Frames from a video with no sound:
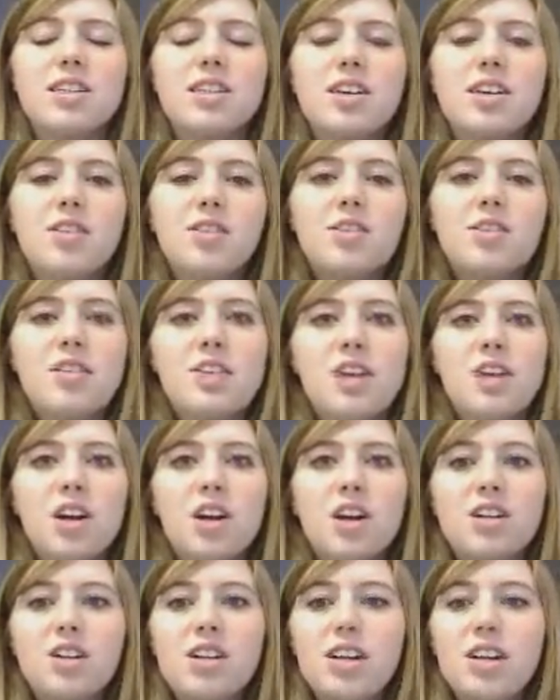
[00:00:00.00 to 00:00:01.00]
really
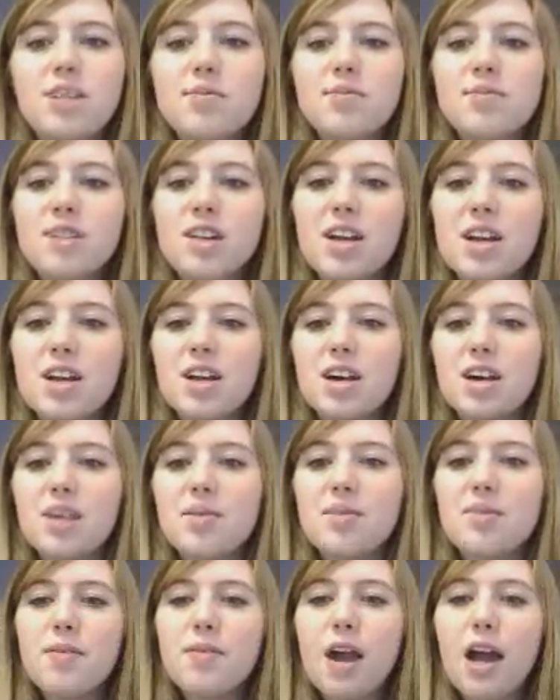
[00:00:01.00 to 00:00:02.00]
hard names.
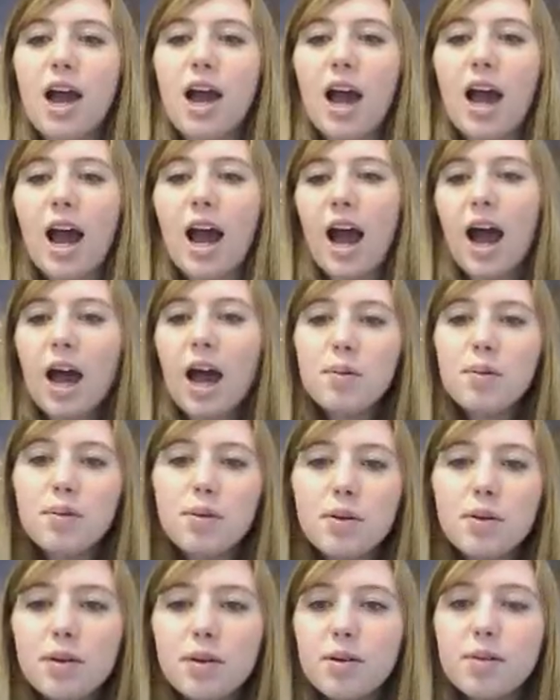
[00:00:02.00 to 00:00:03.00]

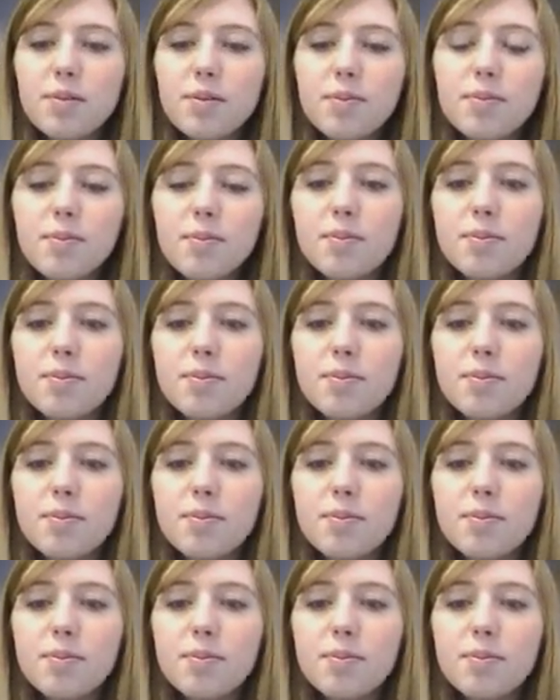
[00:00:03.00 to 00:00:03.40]
Abimelech,